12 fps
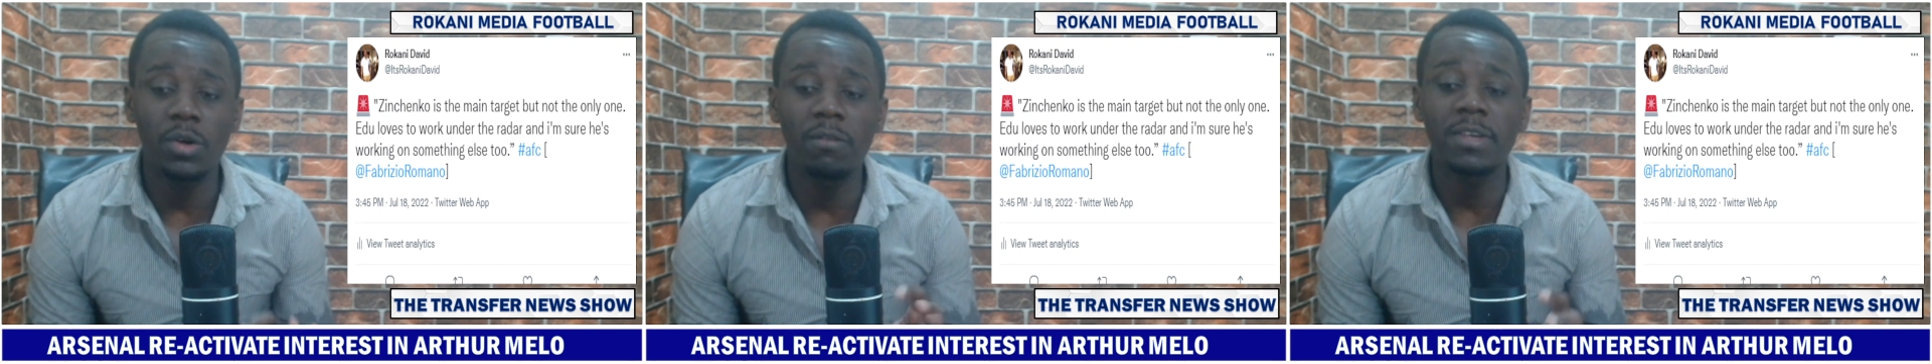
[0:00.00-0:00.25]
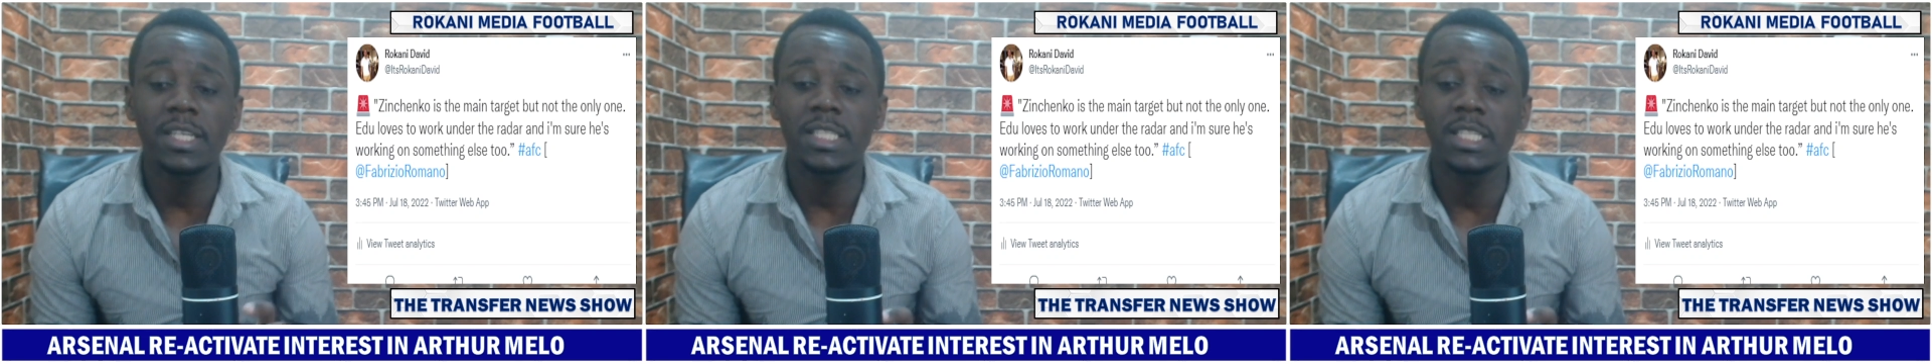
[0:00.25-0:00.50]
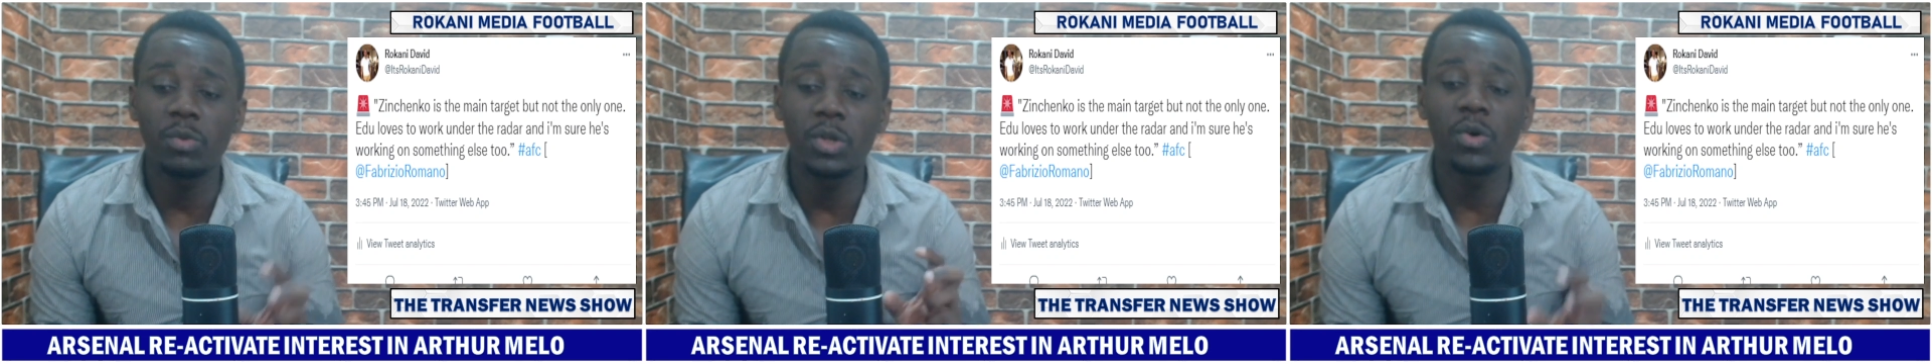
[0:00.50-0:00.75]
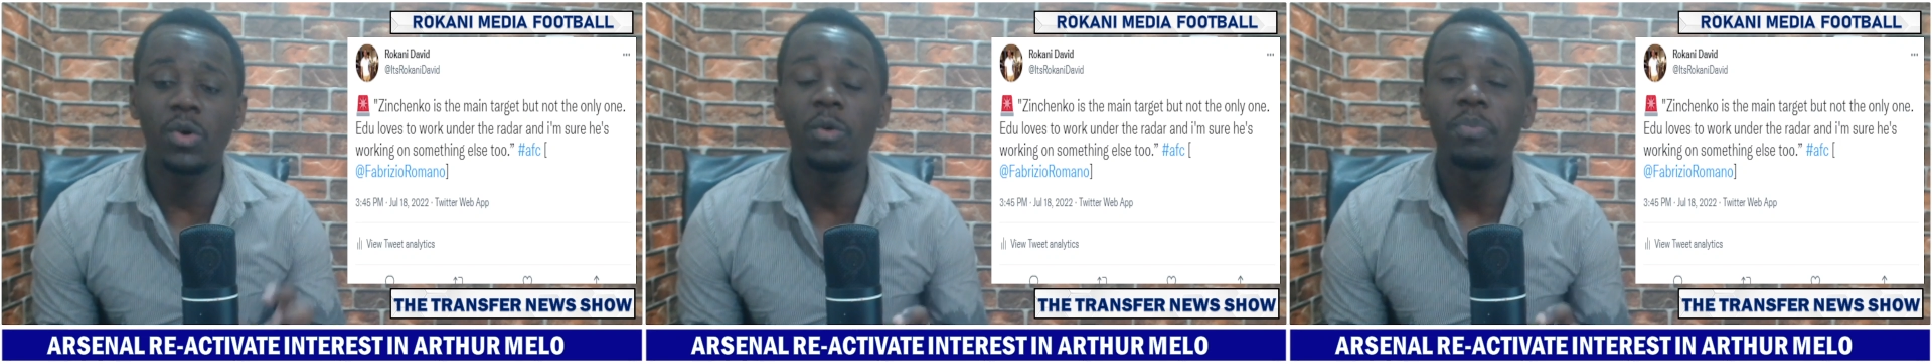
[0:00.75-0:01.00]
obviously, we
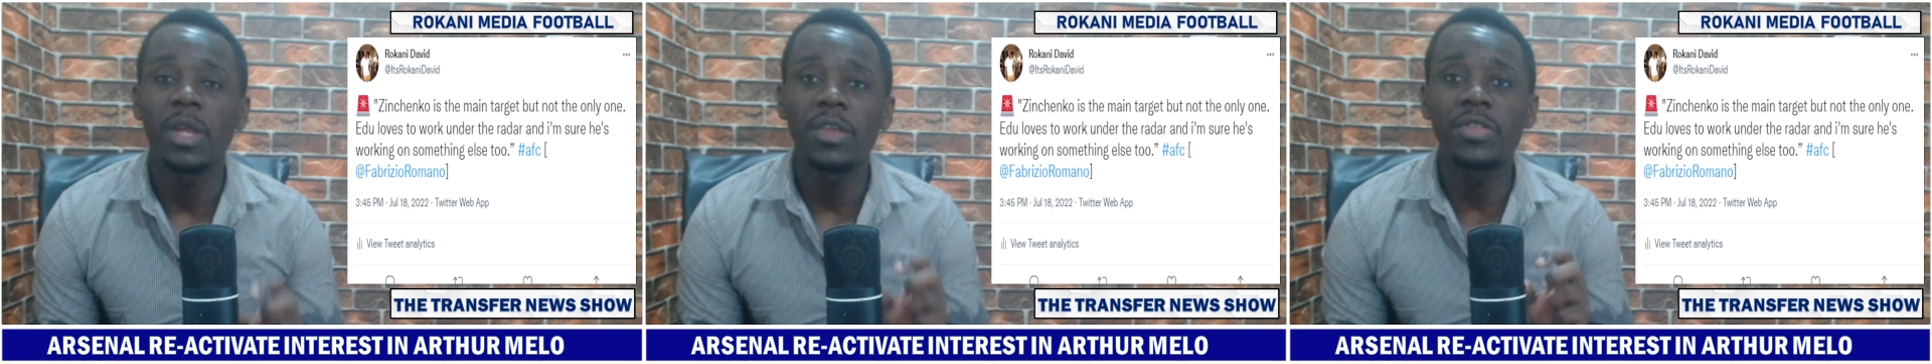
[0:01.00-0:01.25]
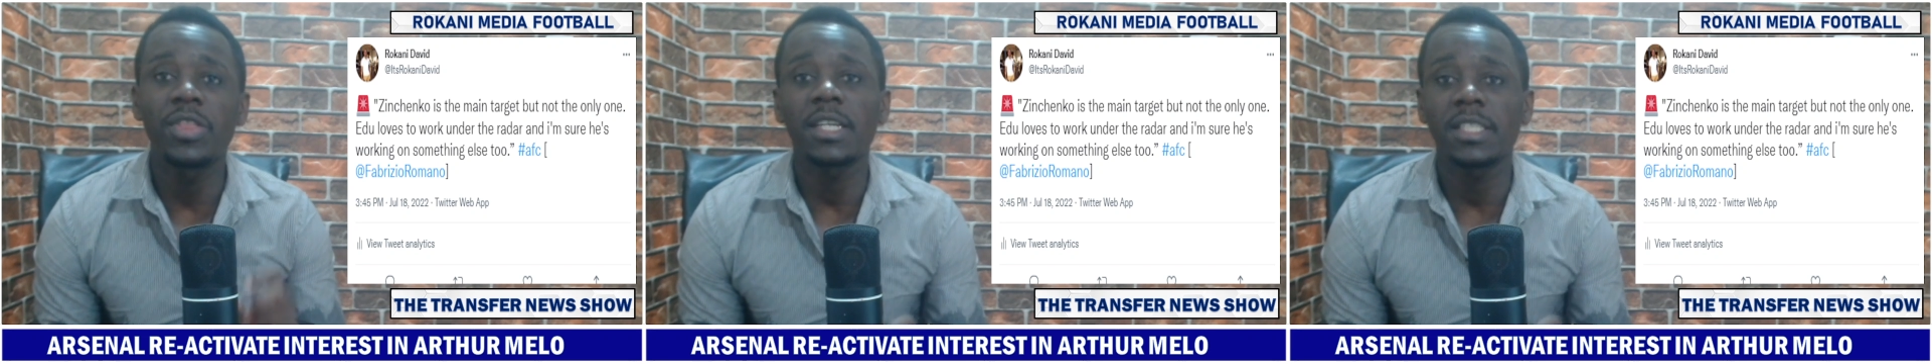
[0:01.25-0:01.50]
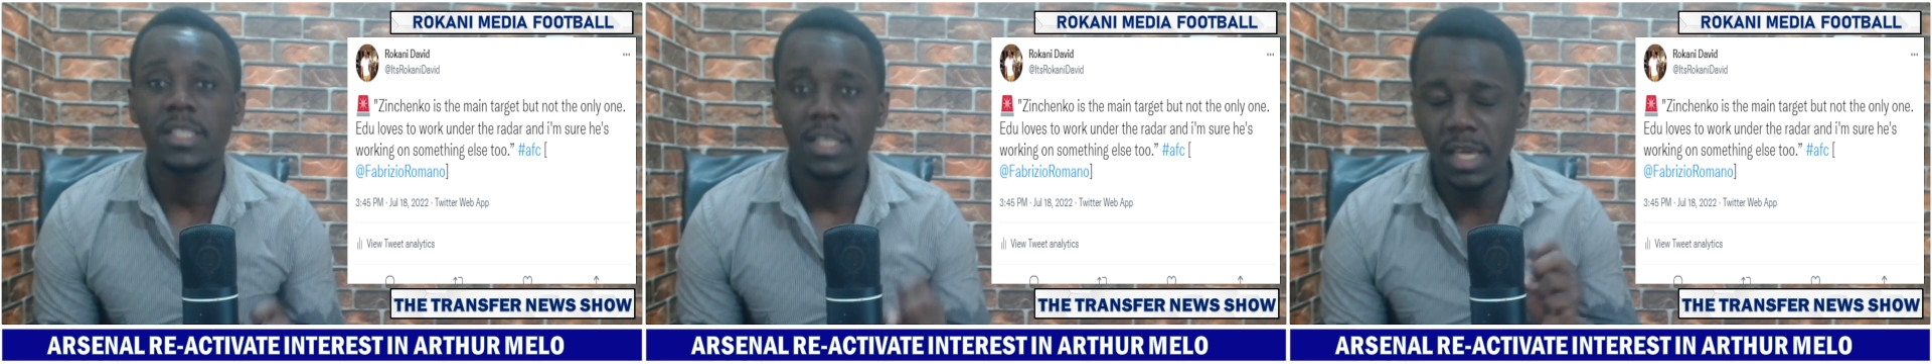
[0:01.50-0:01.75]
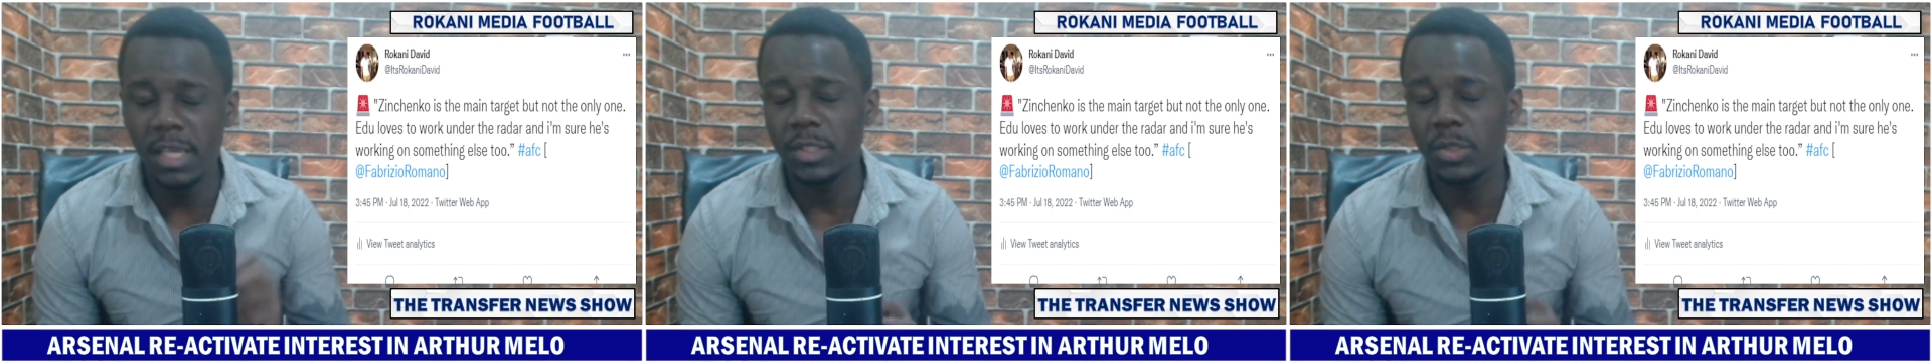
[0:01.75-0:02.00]
know that
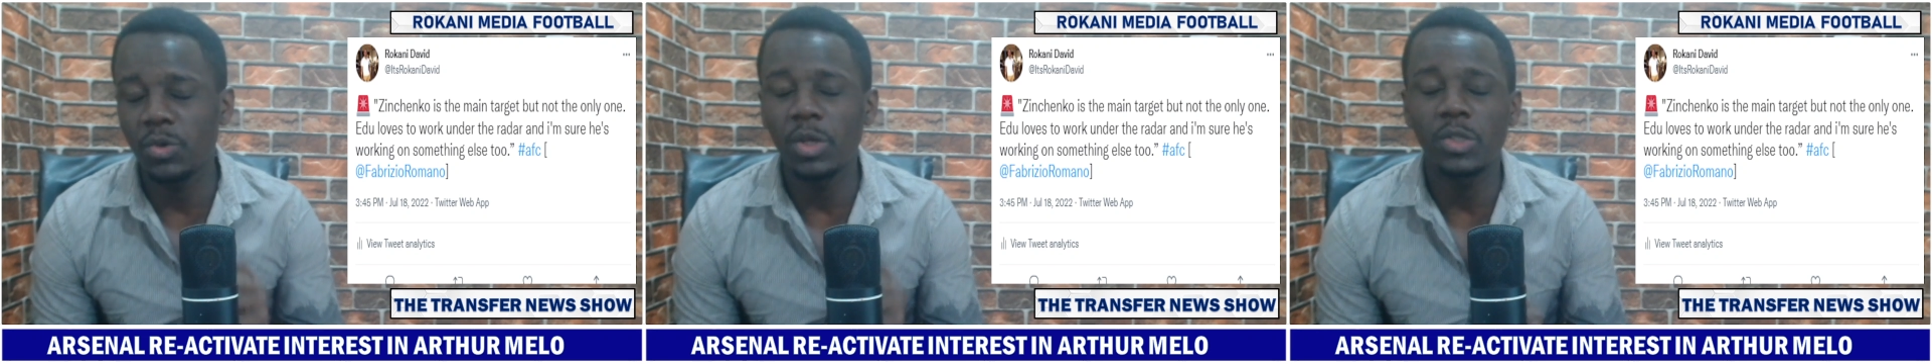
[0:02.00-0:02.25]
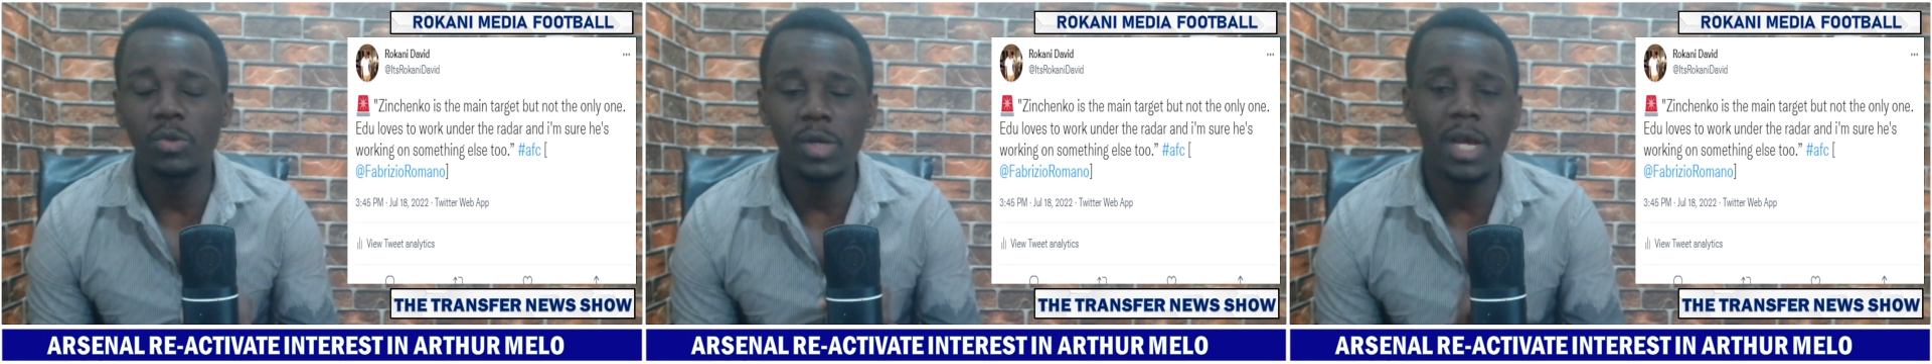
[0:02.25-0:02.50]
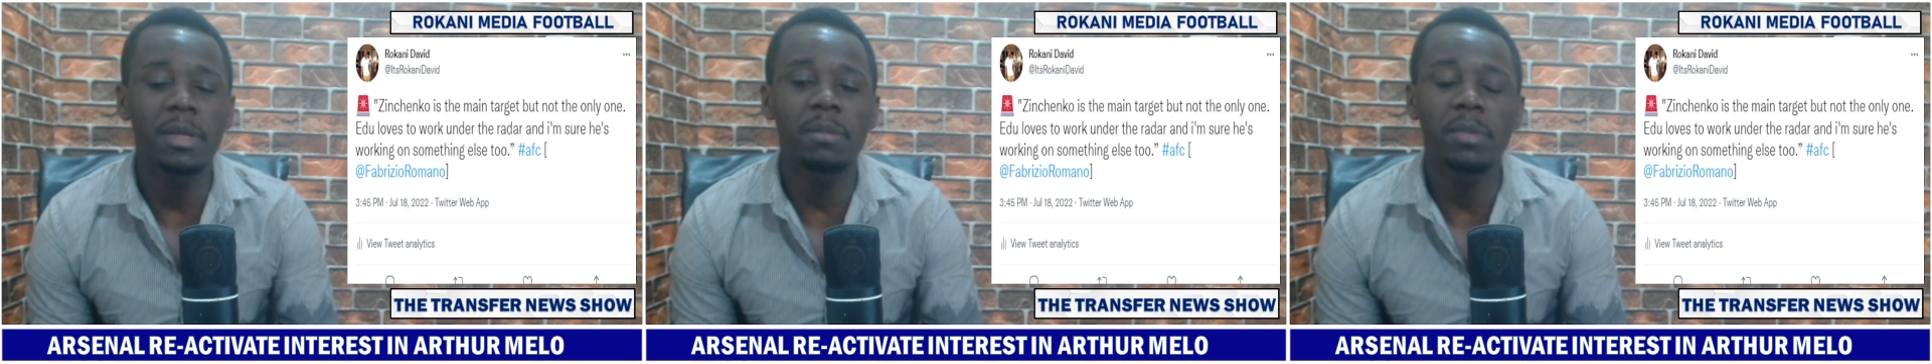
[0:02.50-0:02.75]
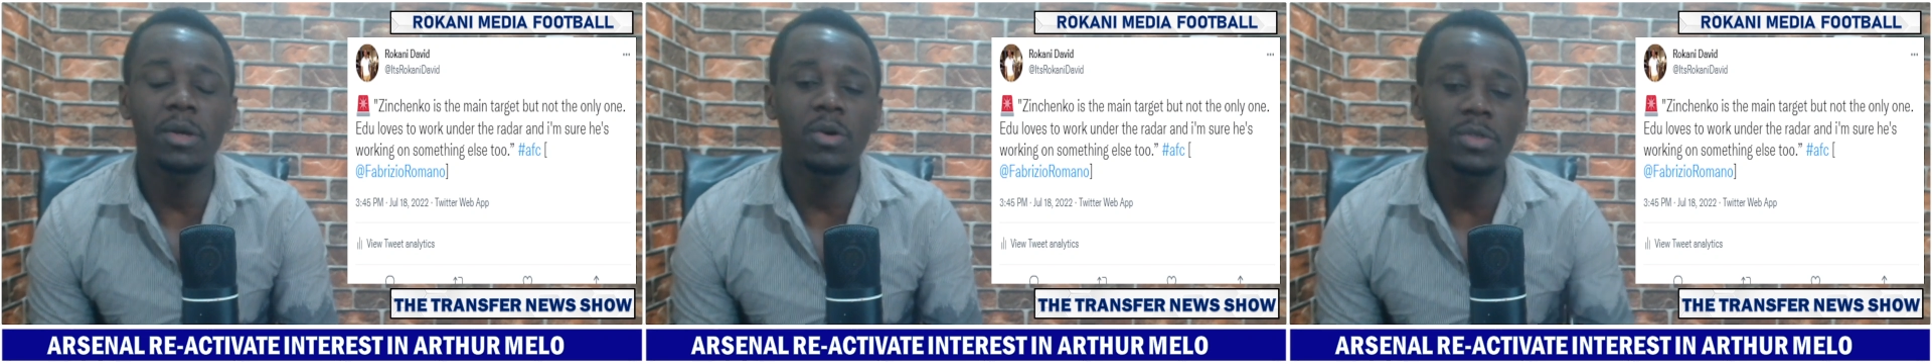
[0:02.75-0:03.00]
he's going to come in
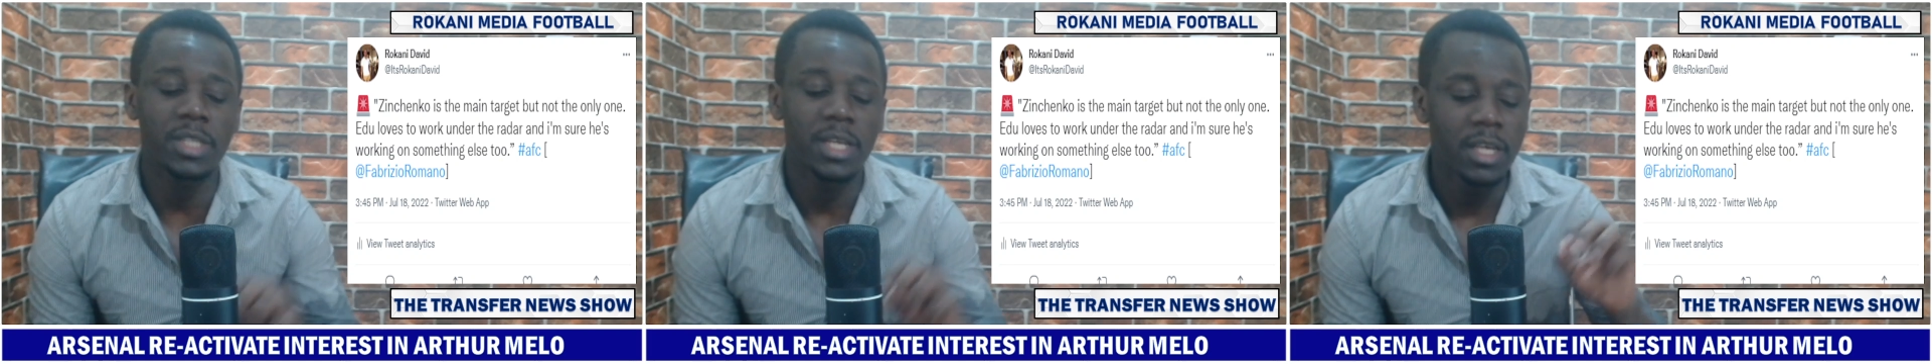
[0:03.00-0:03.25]
because